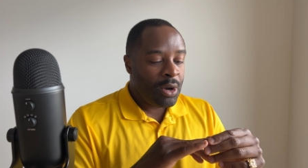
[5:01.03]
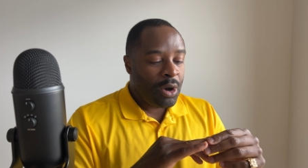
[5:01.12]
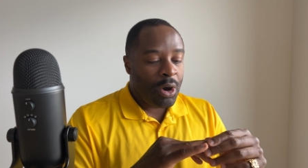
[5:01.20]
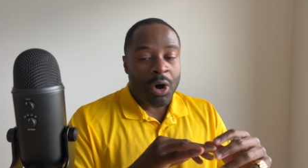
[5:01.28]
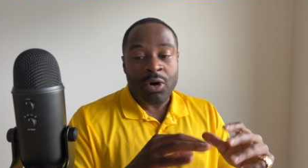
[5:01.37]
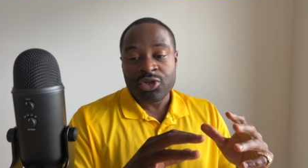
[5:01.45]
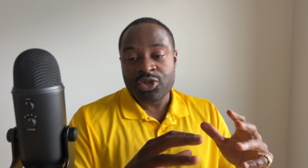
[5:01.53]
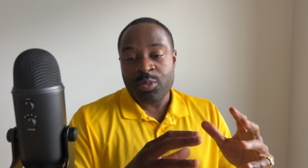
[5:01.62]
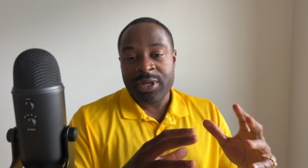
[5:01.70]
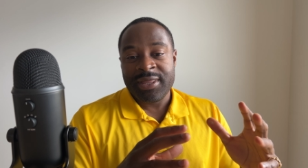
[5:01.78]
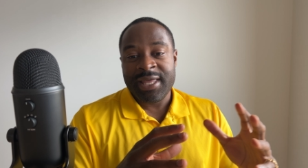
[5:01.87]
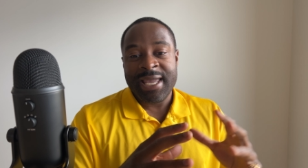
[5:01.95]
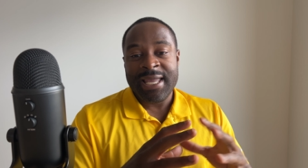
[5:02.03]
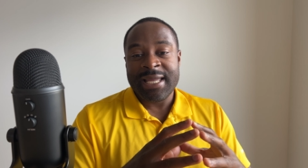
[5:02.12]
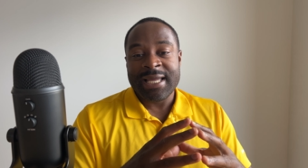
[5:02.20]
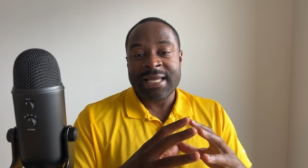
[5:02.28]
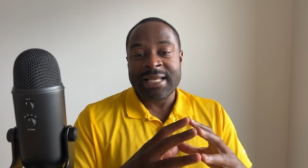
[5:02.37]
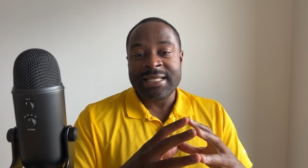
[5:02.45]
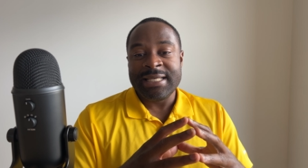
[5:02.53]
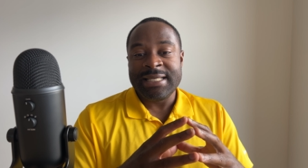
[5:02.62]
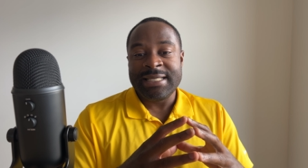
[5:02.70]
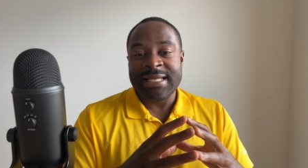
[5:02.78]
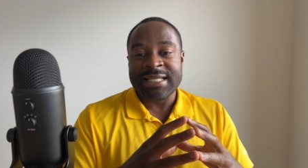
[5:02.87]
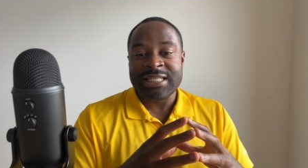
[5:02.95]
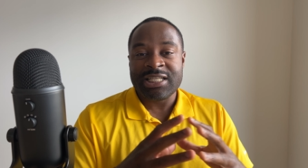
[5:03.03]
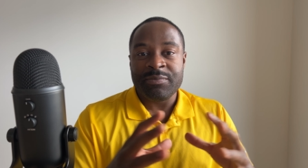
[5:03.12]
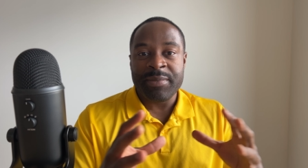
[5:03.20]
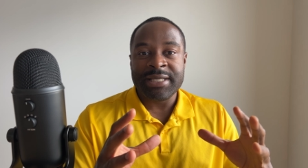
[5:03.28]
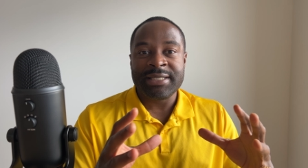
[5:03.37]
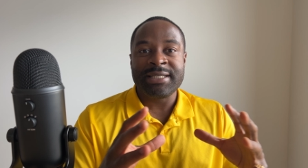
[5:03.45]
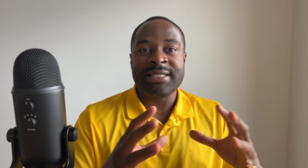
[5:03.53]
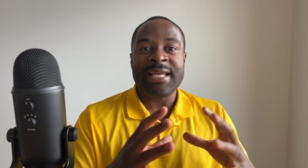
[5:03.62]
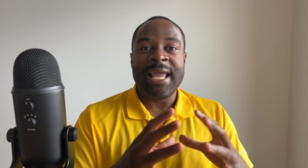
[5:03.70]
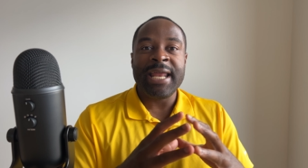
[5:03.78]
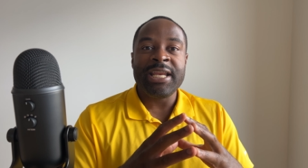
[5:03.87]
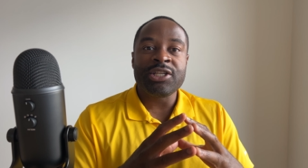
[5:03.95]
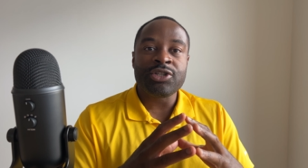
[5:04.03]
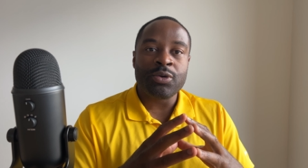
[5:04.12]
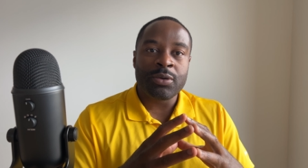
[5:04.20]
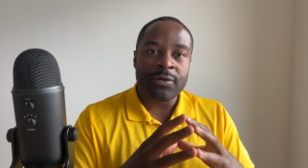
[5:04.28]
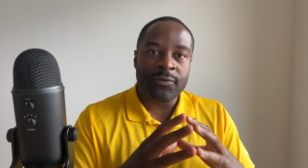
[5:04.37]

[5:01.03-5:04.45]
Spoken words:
Also, when they dismiss any sort of